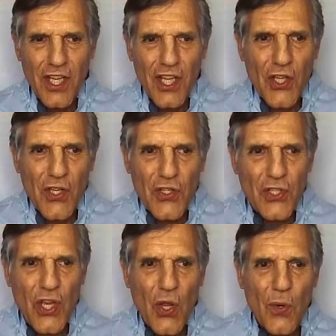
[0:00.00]

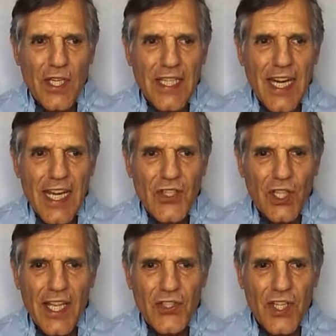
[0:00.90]
So in today's
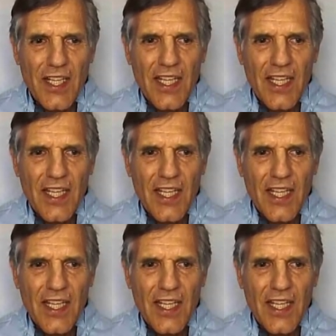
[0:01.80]
lesson,